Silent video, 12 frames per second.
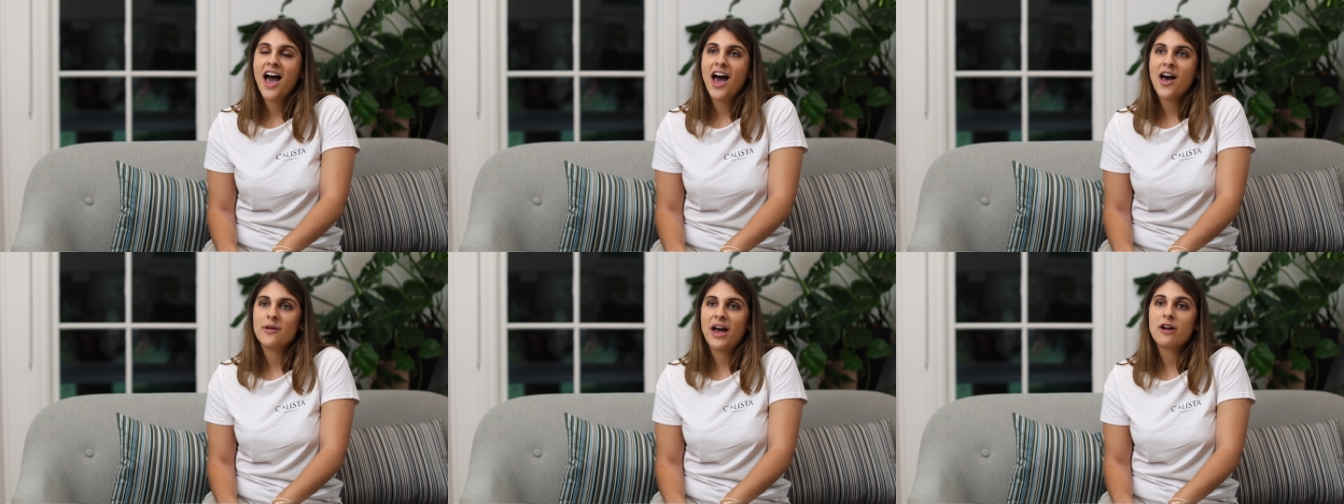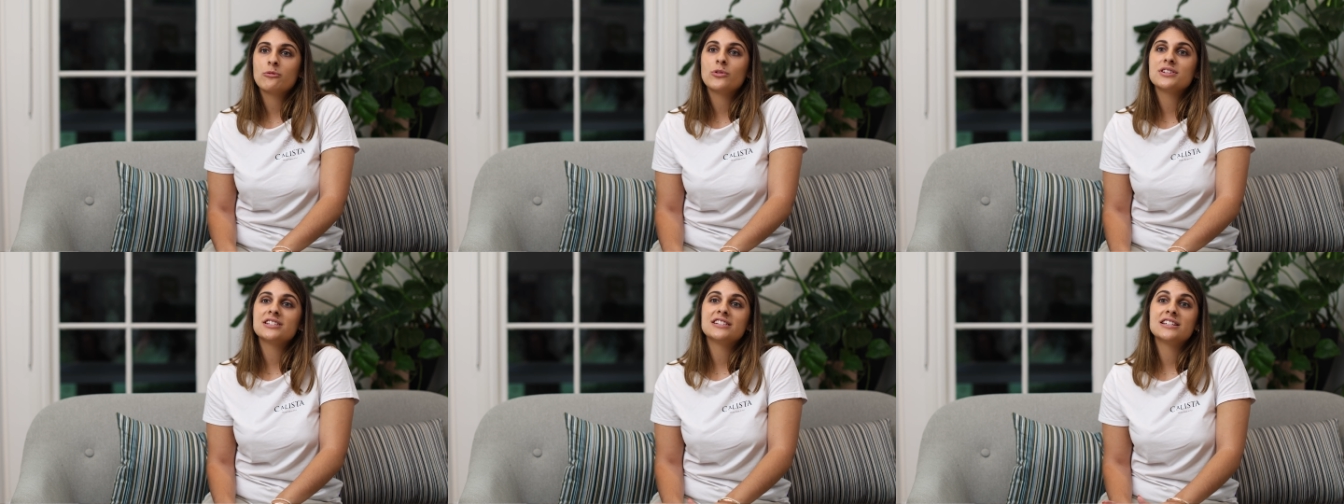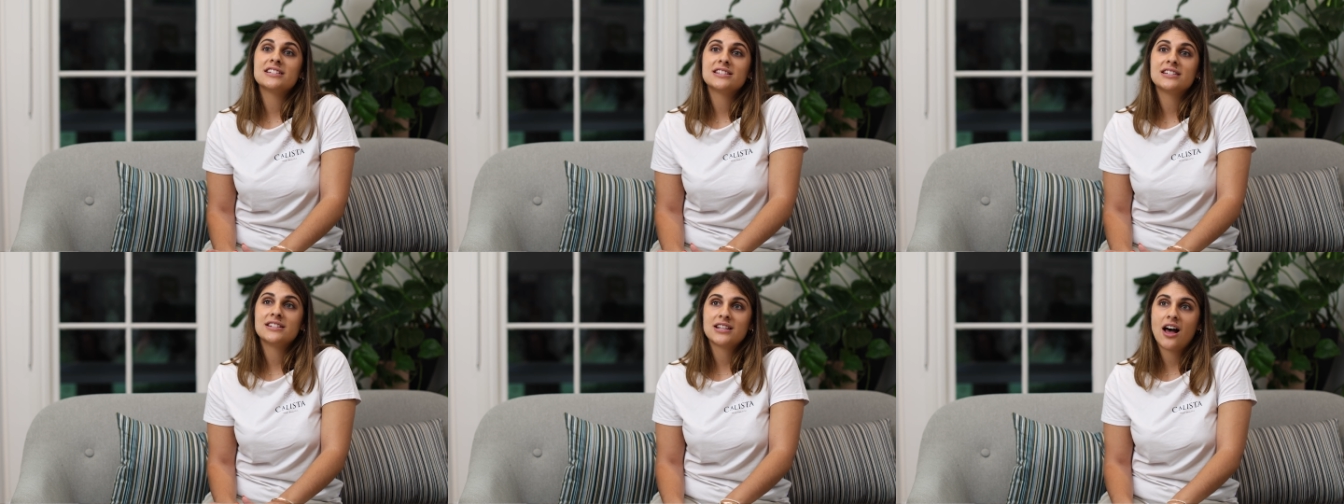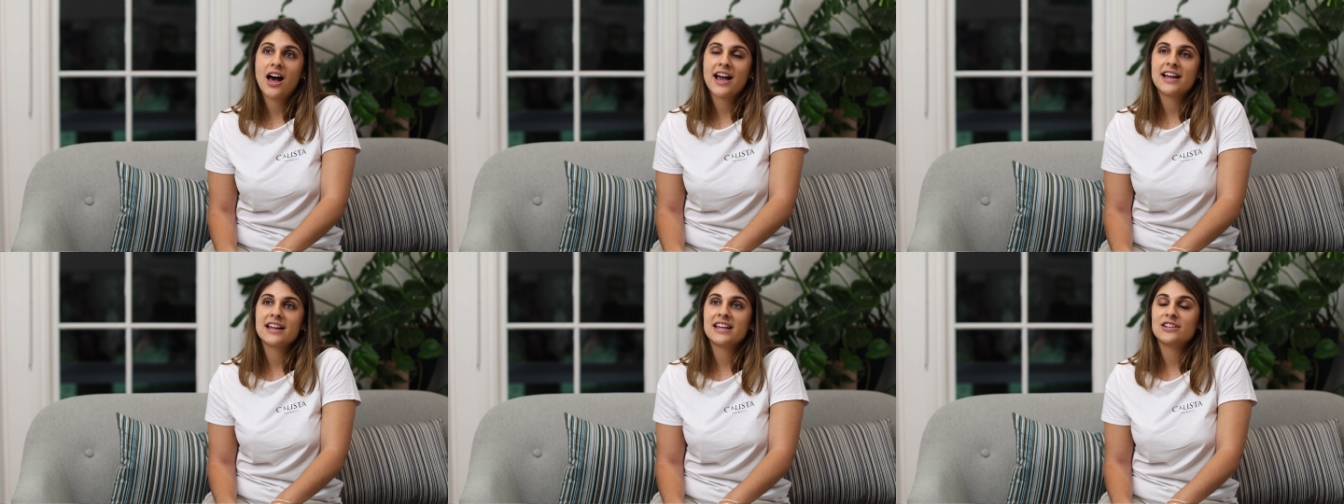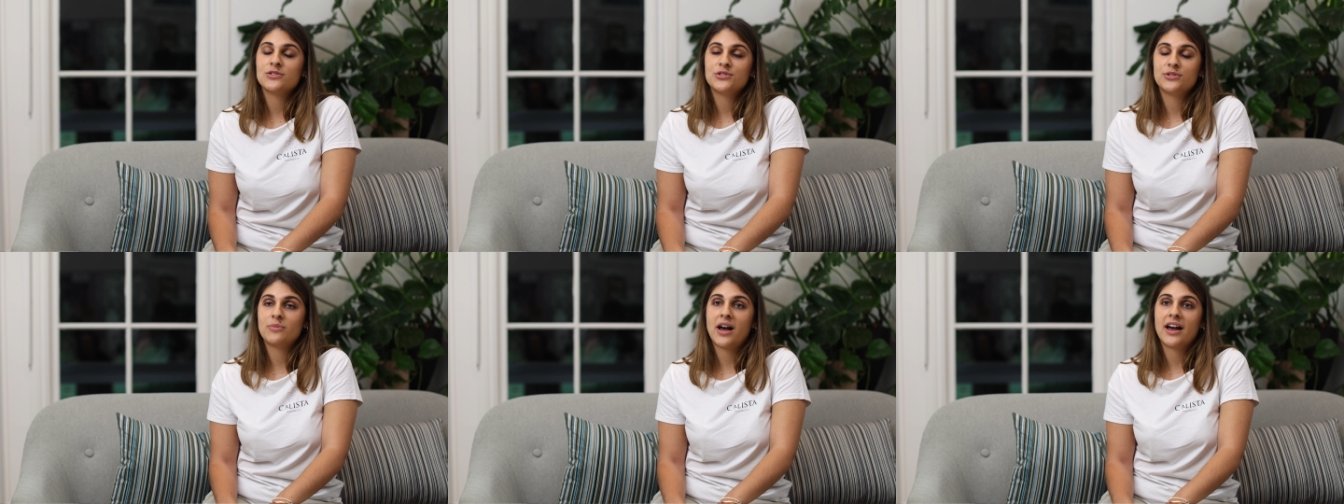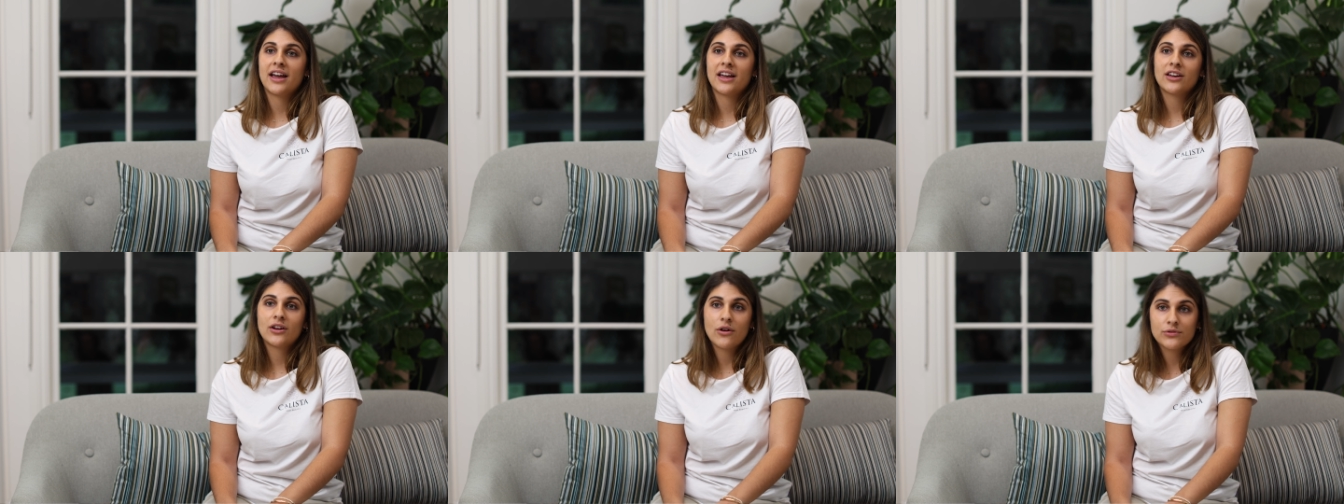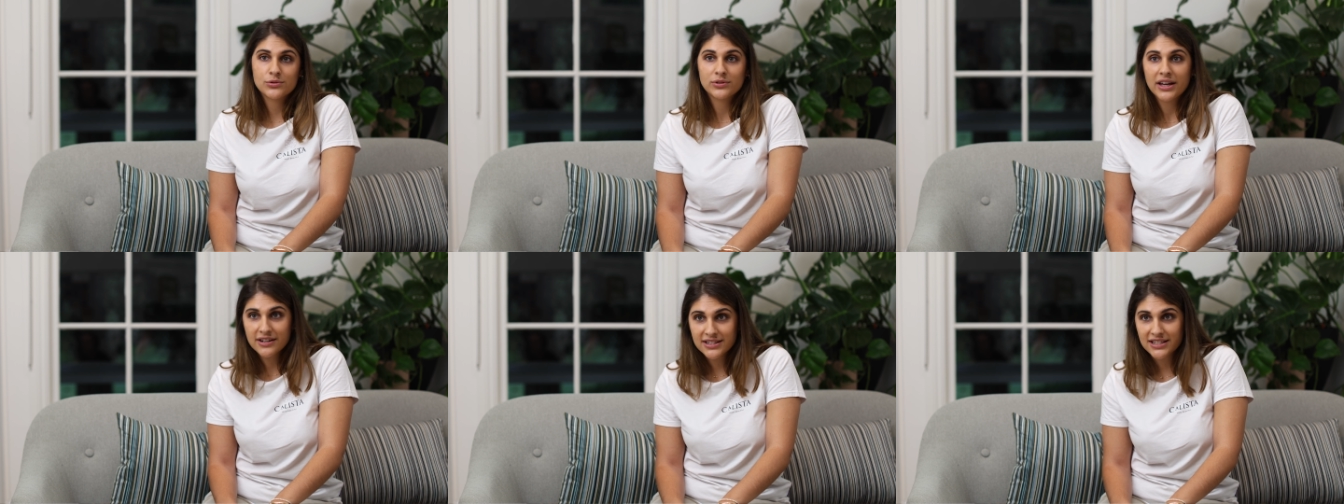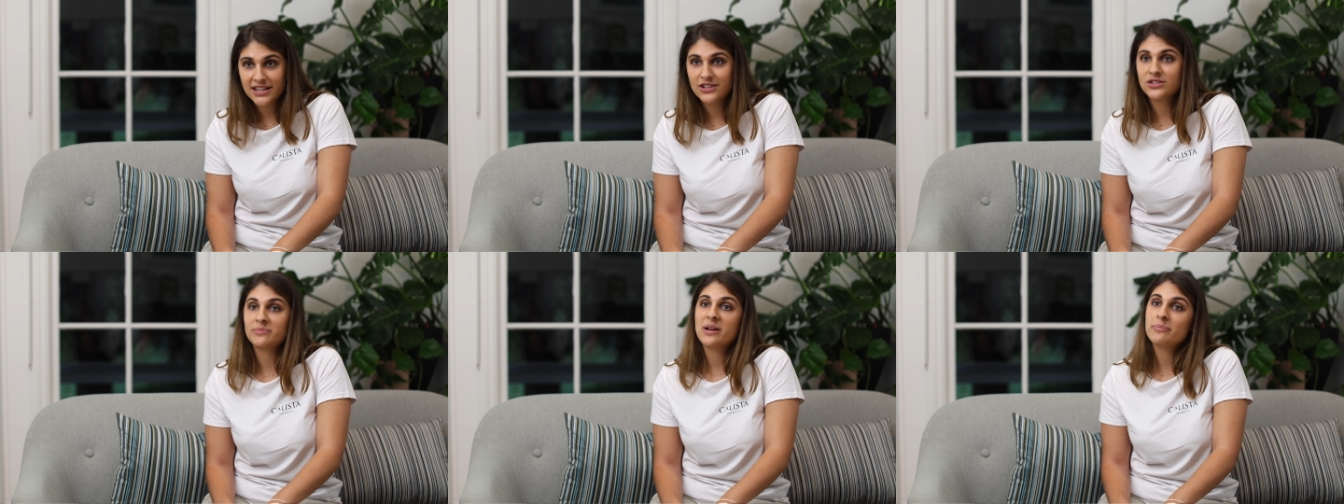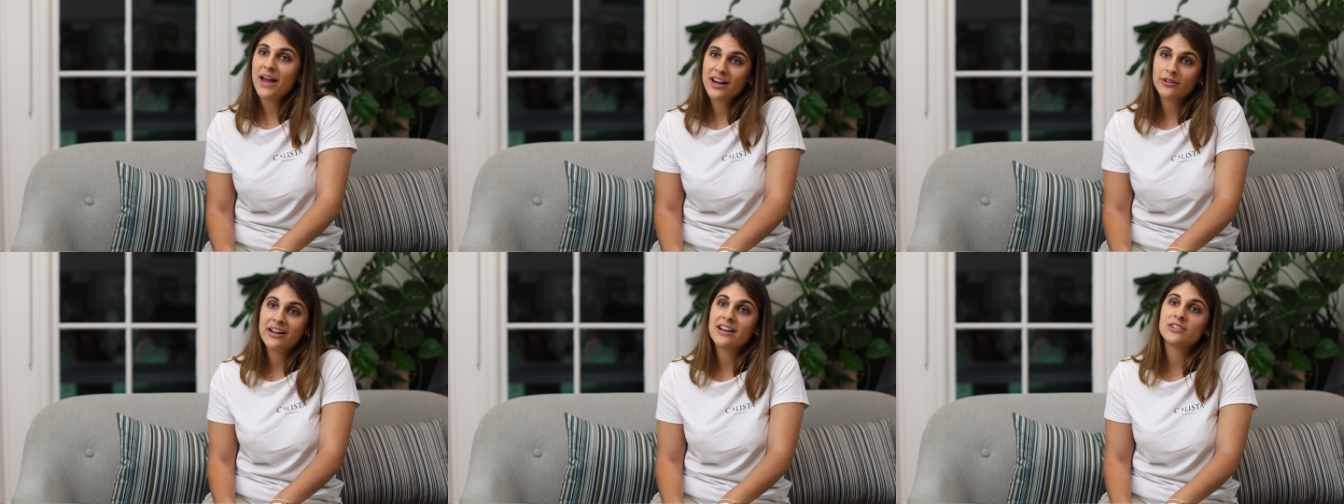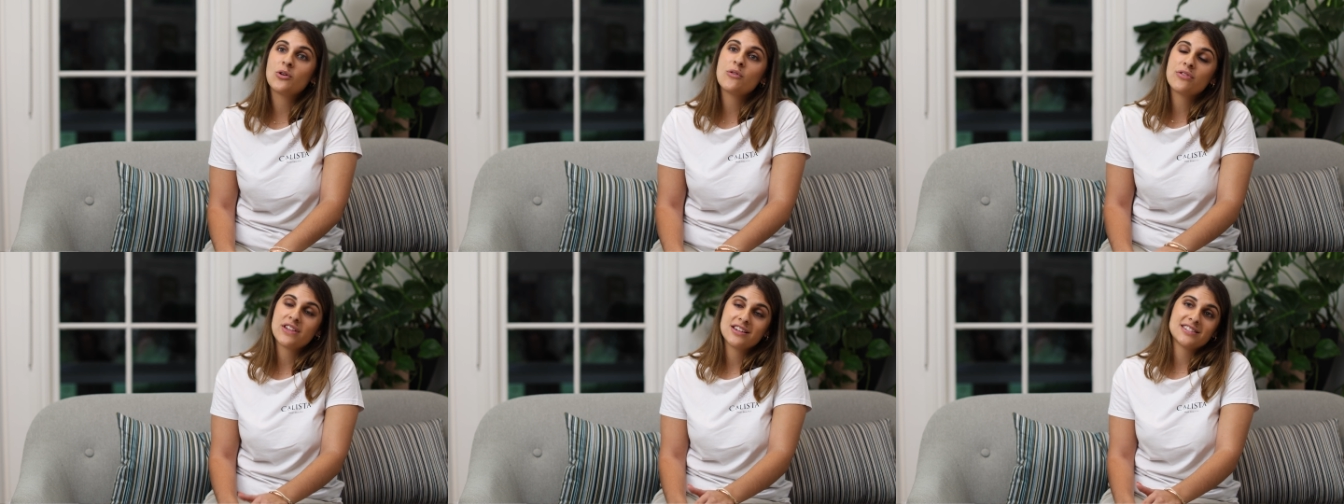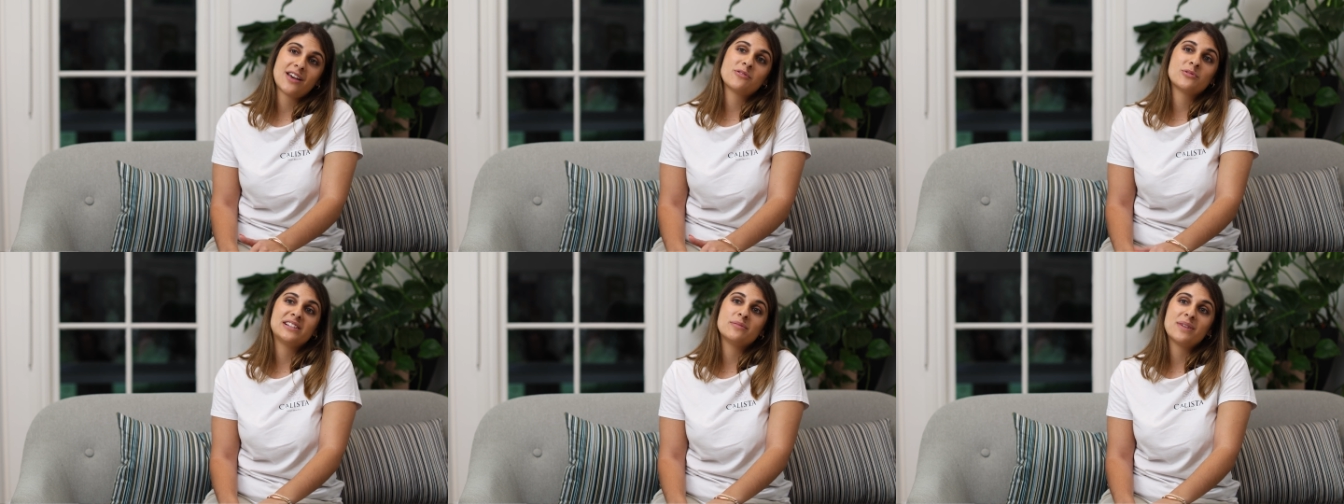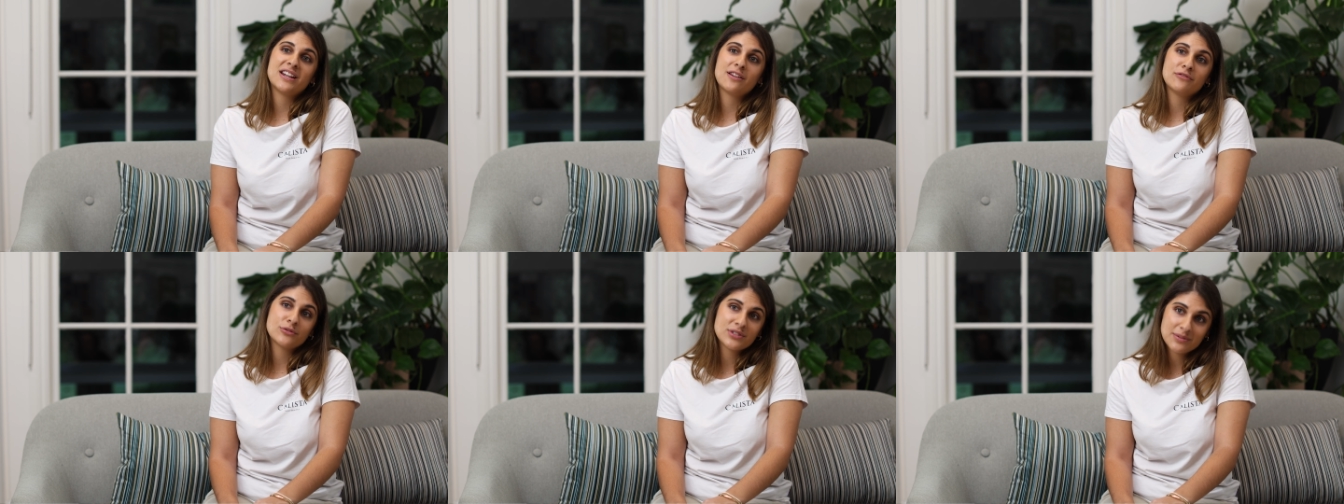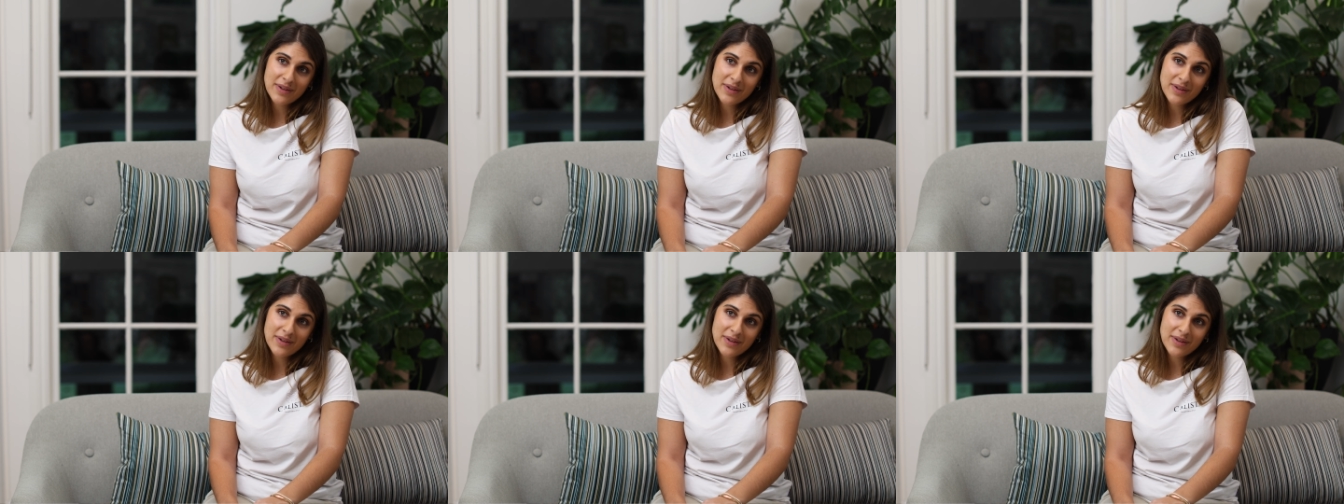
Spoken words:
I wanted it to tie into my cultural heritage and my background, all things that were really meaningful to